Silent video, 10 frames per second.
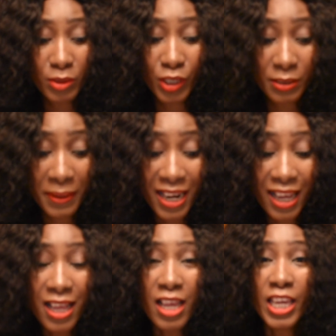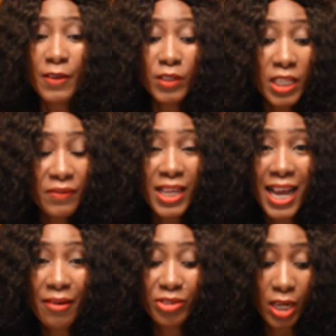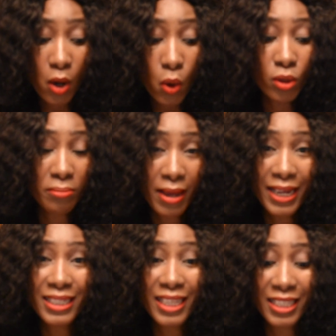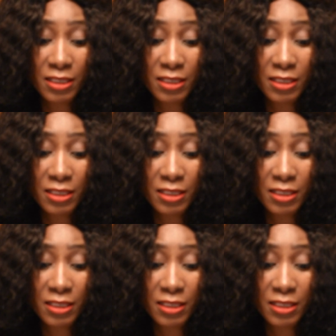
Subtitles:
So it's better, even if they have their own mechanic,